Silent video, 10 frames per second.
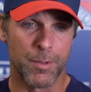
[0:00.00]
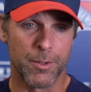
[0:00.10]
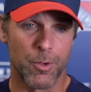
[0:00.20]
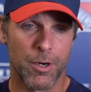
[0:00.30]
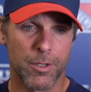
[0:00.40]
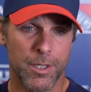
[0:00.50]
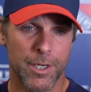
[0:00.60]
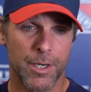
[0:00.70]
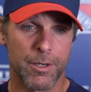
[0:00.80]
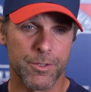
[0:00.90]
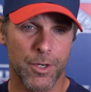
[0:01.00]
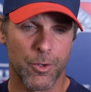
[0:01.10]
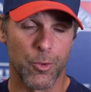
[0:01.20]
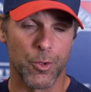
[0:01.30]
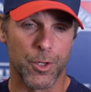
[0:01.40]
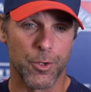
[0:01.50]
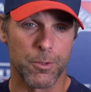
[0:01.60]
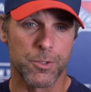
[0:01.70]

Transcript: have Benoit Allaire here as our goalie